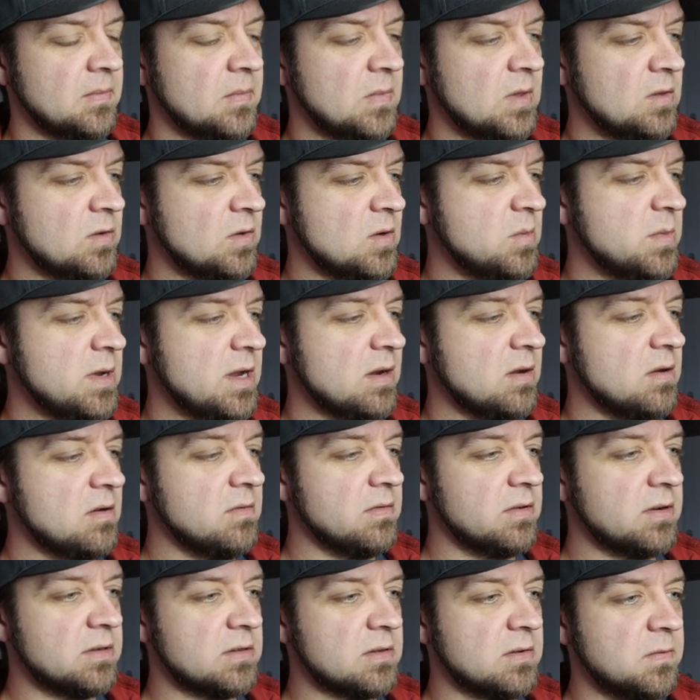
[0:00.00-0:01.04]
Let's go back
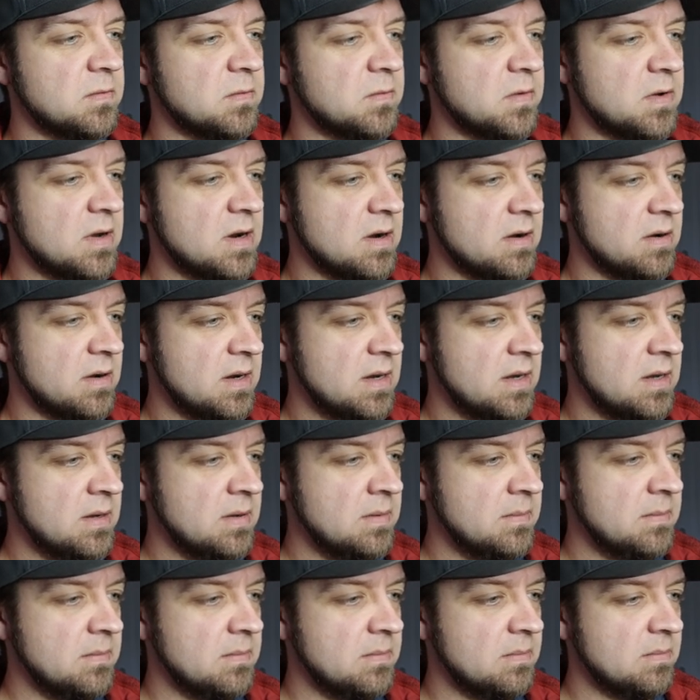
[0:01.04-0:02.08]
over to Safari.
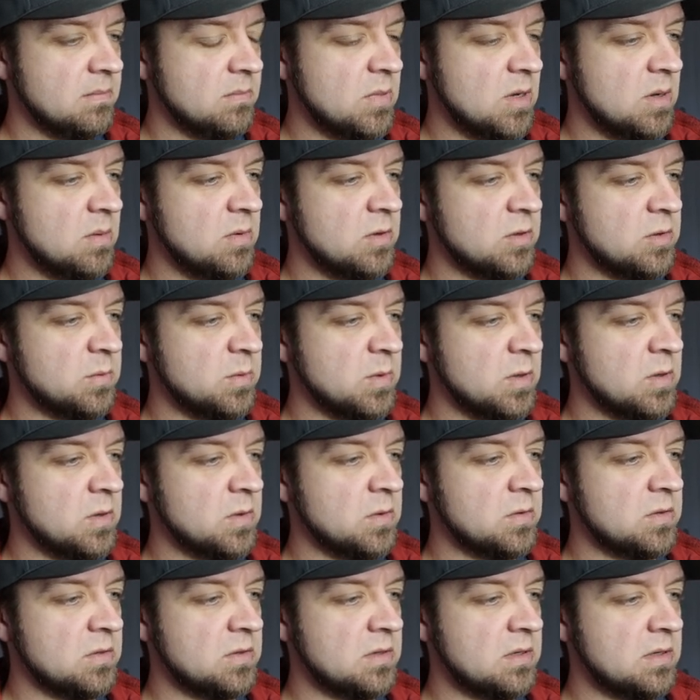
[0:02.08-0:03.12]
Publish
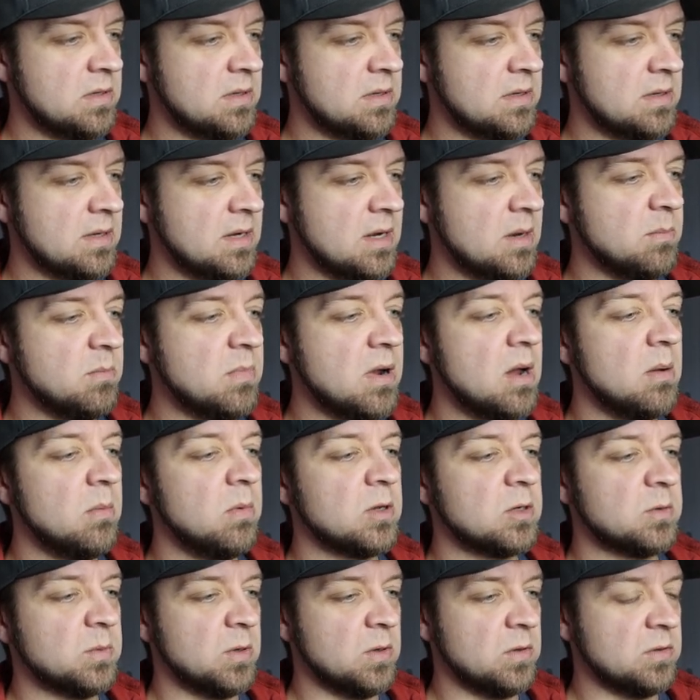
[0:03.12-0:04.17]
post.
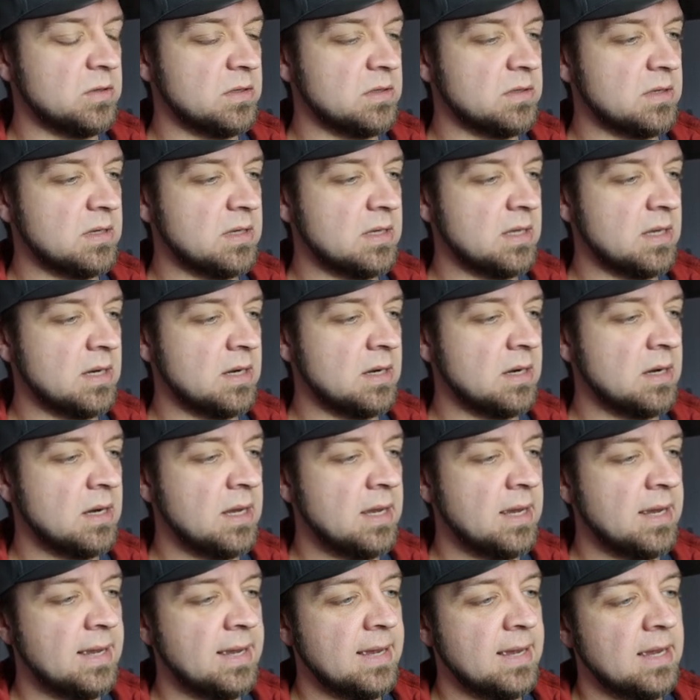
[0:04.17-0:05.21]
Publish post isn't in there.
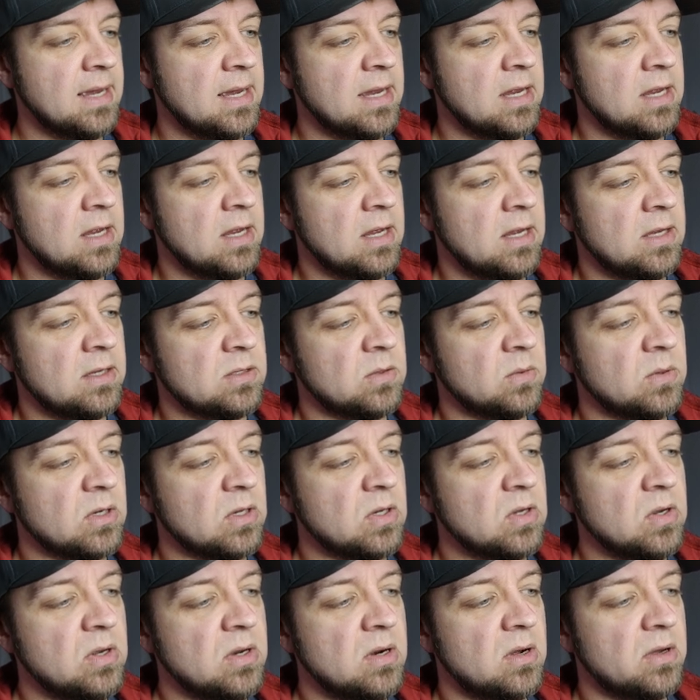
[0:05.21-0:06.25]
So it
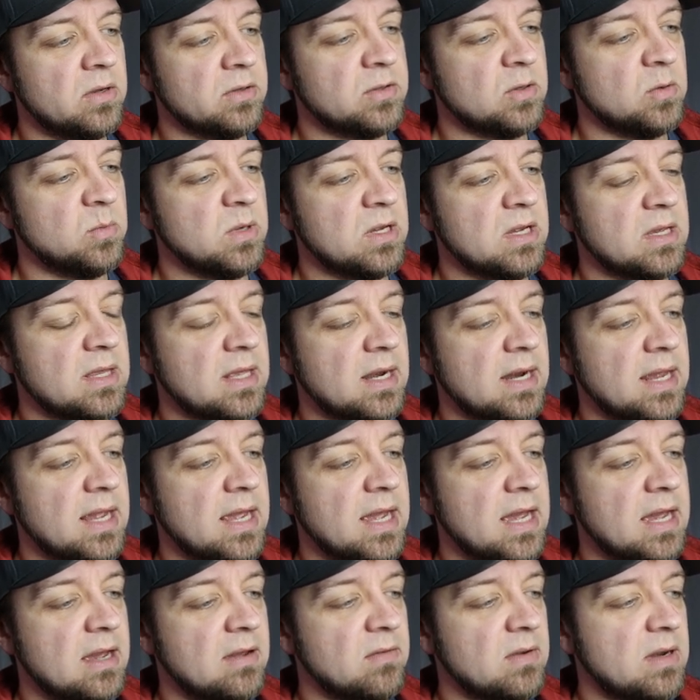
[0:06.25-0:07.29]
could also be that I
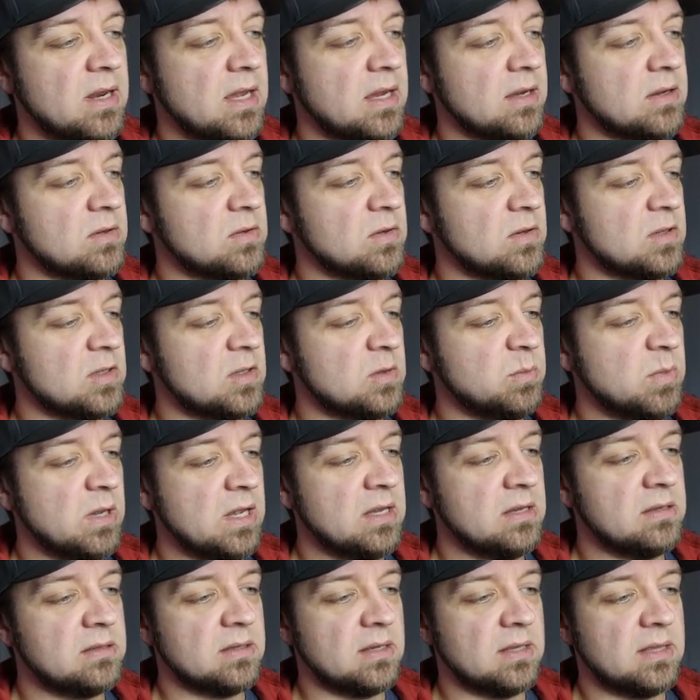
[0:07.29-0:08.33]
have an extra
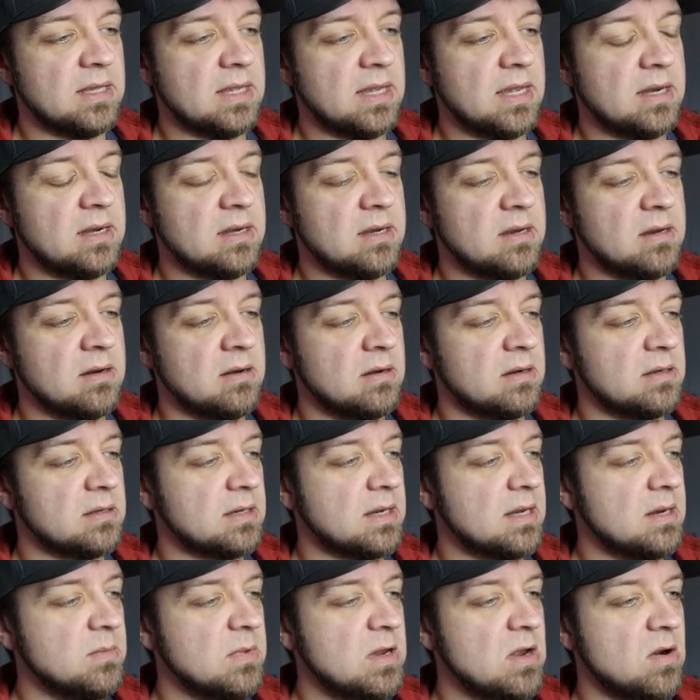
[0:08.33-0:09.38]
space at the end here. It
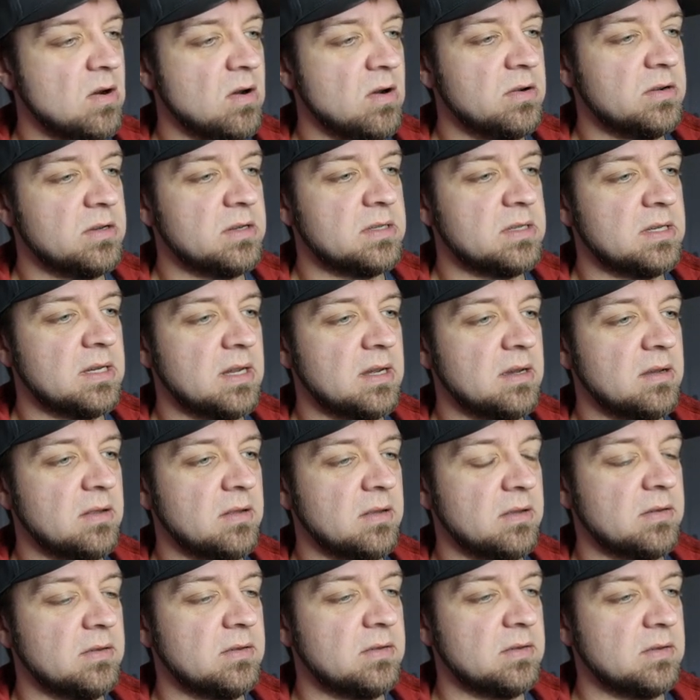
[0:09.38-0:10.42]
can be hard to
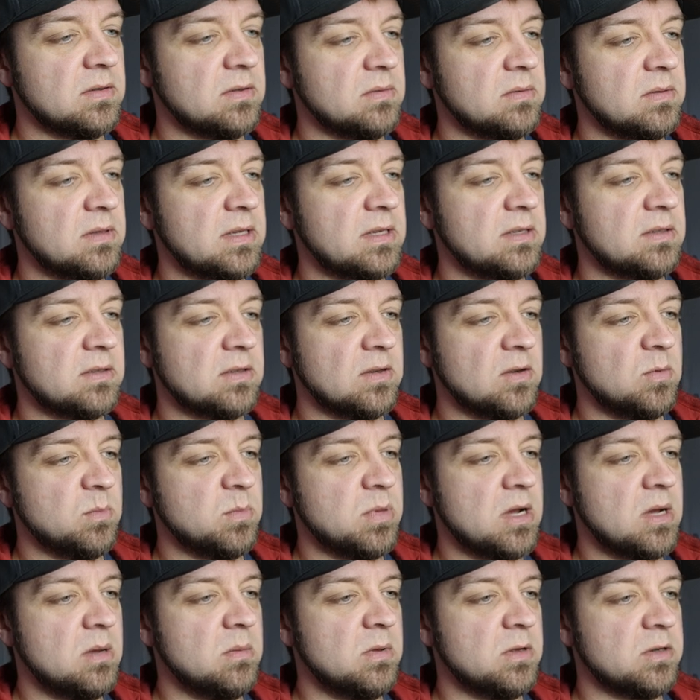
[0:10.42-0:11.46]
tell. So let's go
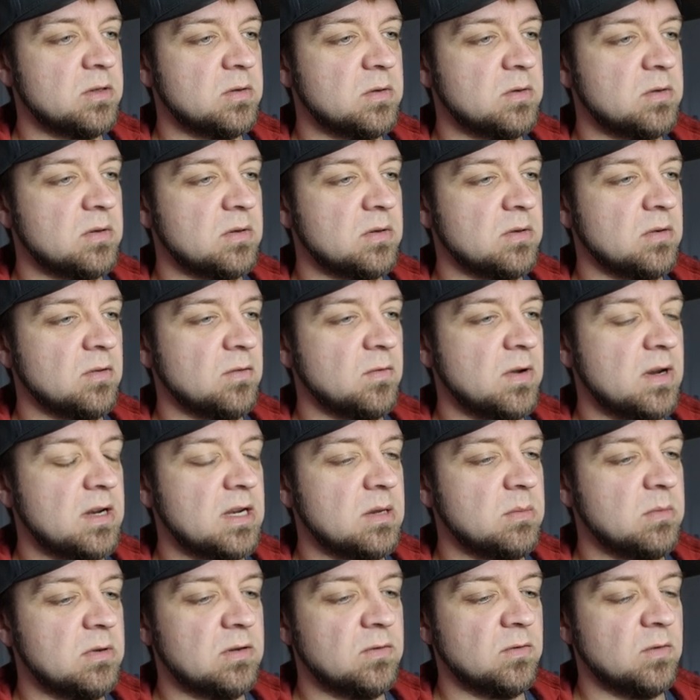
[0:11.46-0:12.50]
publish or find
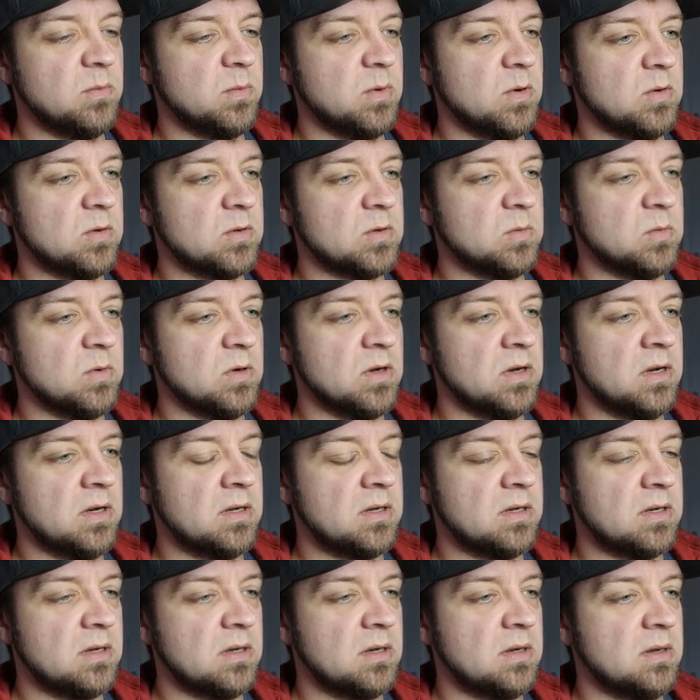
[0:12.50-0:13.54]
image for post
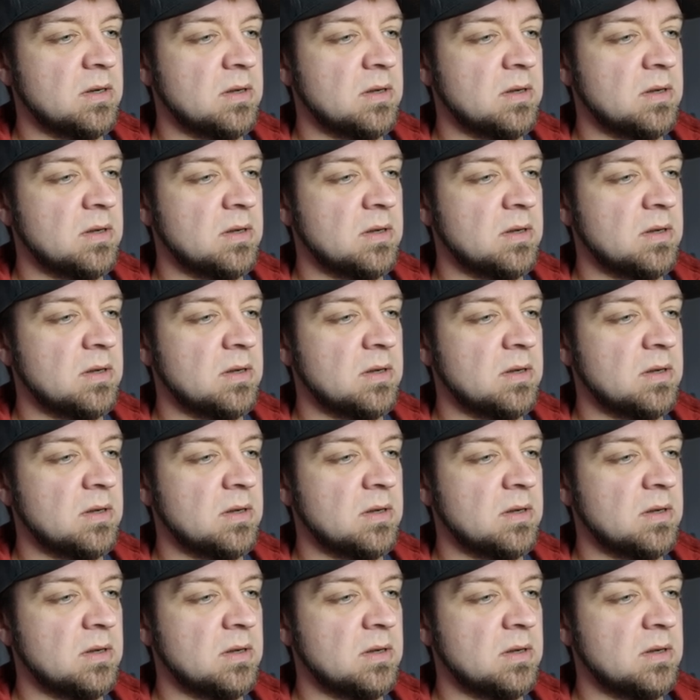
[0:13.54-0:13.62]
worked.